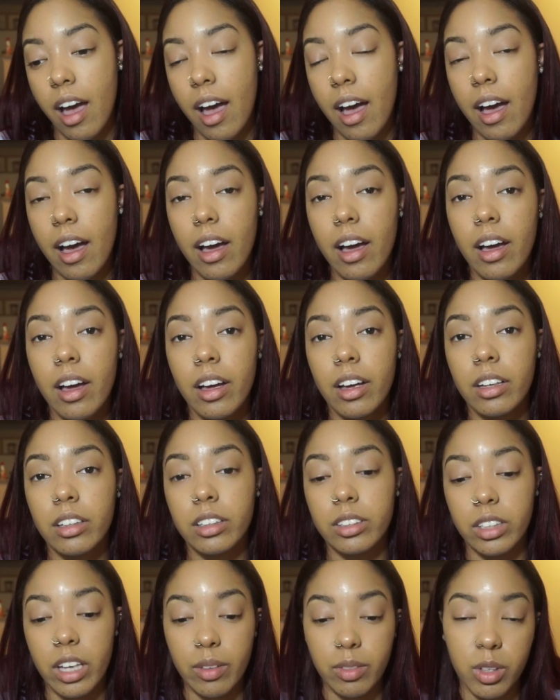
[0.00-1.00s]
I
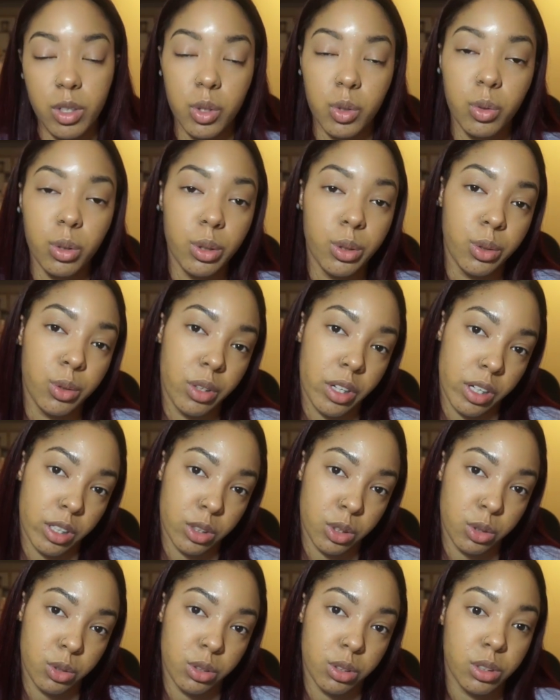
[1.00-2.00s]
have to do a little
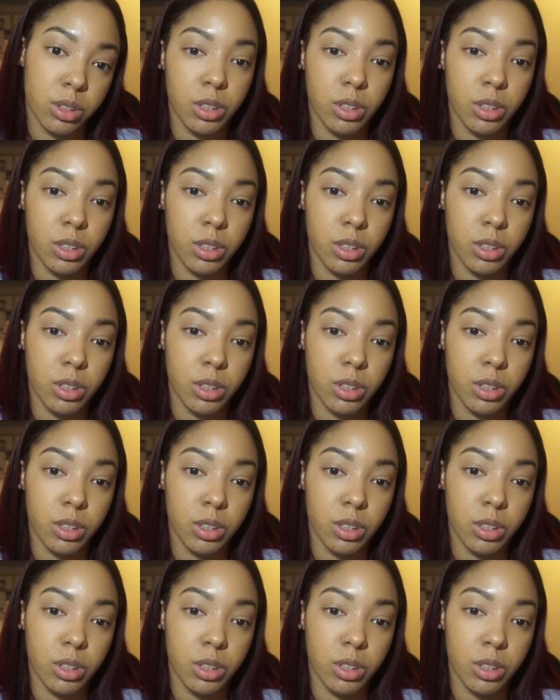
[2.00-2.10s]
extra.